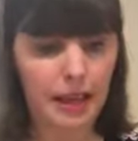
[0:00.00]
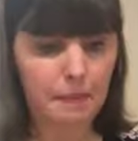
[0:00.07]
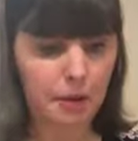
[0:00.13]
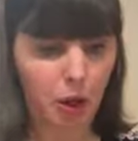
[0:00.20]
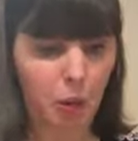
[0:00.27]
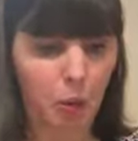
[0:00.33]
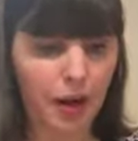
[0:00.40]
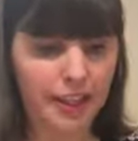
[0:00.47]

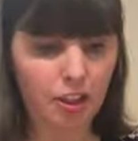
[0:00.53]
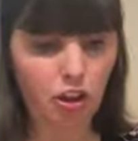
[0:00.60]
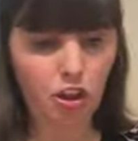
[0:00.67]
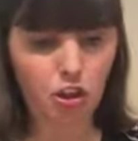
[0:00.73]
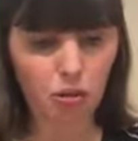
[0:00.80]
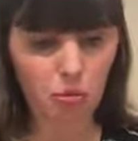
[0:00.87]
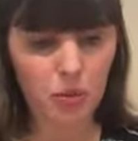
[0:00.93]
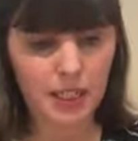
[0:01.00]
keep it quite
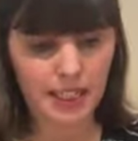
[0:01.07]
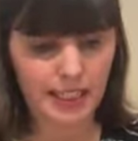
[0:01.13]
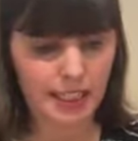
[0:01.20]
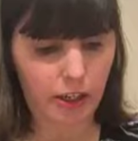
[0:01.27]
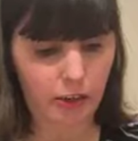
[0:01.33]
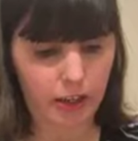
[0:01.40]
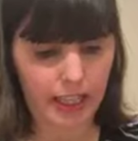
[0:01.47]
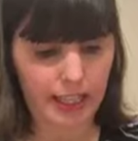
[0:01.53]
neutral,
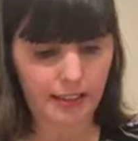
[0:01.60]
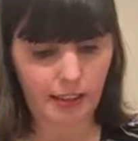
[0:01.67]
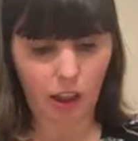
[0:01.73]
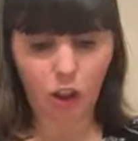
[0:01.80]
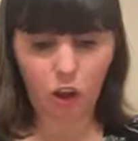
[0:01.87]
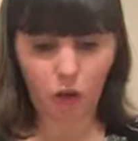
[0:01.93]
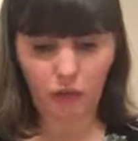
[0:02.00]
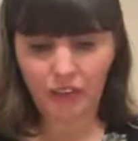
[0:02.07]
considering
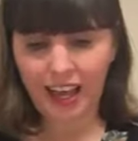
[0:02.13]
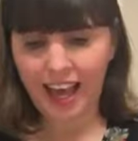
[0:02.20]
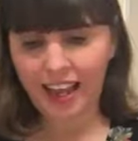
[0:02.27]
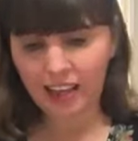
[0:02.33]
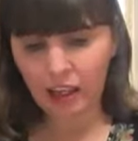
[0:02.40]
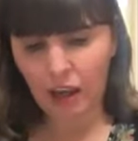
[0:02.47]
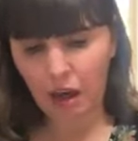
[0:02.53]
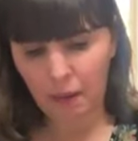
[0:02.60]
there's a lot of
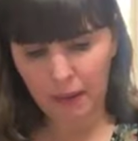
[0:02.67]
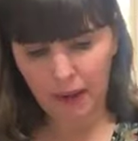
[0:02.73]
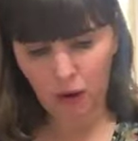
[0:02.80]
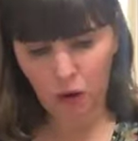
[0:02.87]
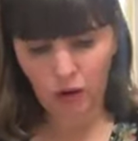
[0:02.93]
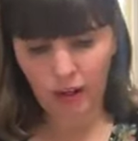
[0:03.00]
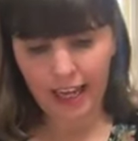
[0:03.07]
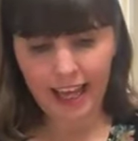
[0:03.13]
colour
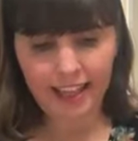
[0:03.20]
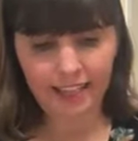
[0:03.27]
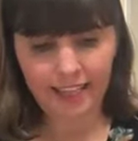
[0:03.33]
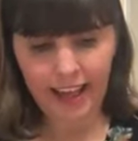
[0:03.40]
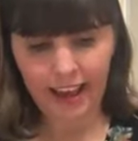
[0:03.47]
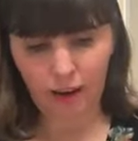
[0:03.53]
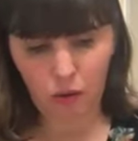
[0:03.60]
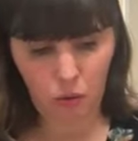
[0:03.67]
going on in
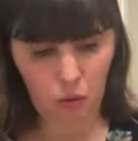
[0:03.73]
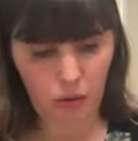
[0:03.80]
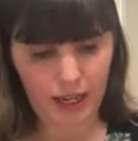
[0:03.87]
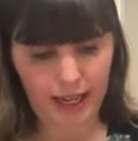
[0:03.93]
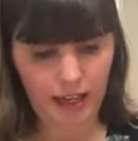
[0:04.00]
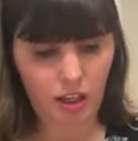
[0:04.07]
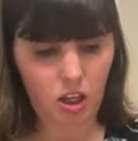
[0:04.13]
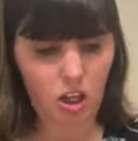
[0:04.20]
that
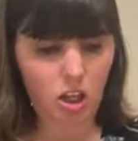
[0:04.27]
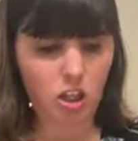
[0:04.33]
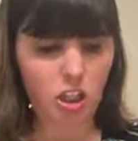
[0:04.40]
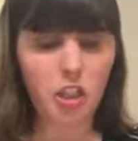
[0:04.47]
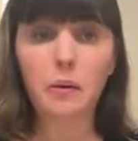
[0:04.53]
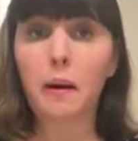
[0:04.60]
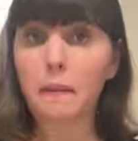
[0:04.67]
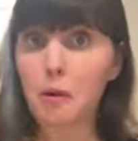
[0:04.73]
corner.
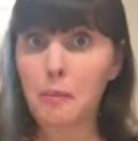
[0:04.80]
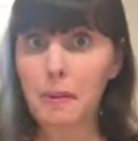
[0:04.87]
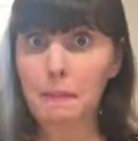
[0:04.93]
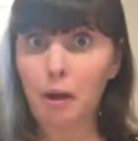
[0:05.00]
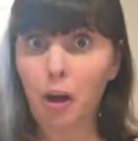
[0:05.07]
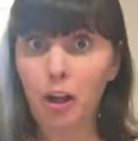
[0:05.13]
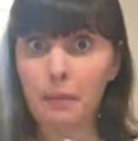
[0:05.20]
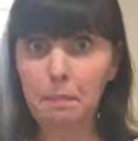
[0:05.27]
So I will
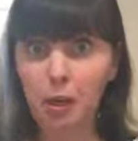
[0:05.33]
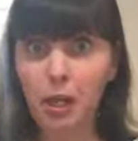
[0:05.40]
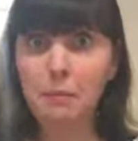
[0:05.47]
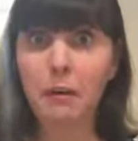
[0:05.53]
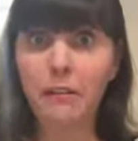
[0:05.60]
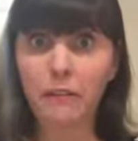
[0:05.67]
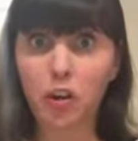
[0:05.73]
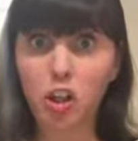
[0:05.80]
be
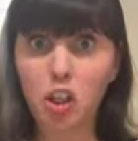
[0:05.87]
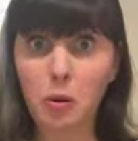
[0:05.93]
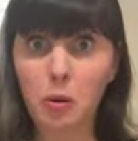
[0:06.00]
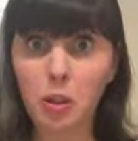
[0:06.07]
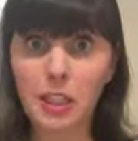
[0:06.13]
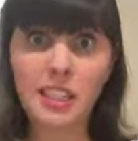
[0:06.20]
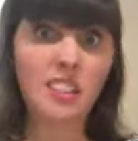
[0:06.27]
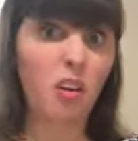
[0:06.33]
putting my
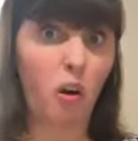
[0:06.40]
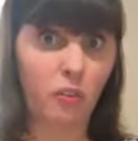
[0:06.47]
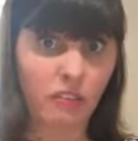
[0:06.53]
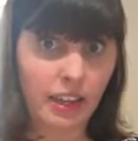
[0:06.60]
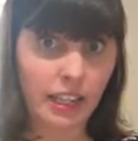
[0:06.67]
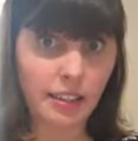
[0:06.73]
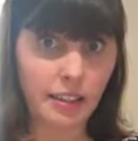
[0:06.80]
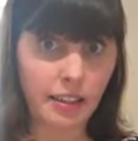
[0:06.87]
photo on this
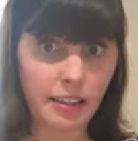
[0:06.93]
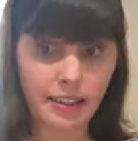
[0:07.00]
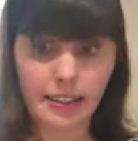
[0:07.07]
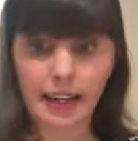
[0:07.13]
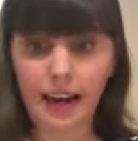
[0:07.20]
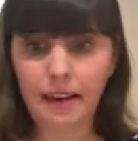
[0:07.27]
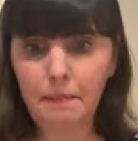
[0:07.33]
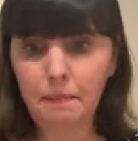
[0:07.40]
on
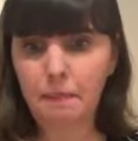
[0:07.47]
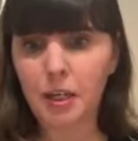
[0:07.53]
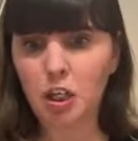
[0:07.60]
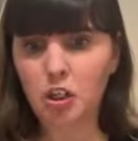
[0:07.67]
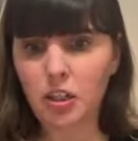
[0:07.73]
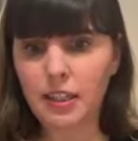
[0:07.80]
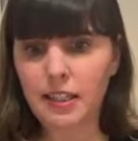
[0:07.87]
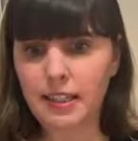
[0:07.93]
Valentine's Day,
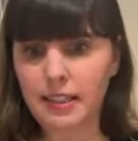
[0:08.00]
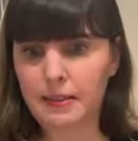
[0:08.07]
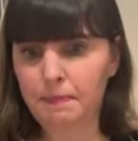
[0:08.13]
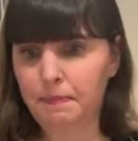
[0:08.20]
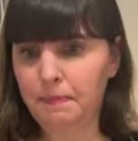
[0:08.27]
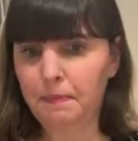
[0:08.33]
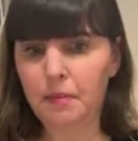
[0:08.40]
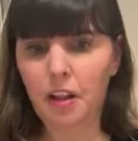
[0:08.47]

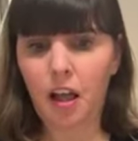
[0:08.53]
because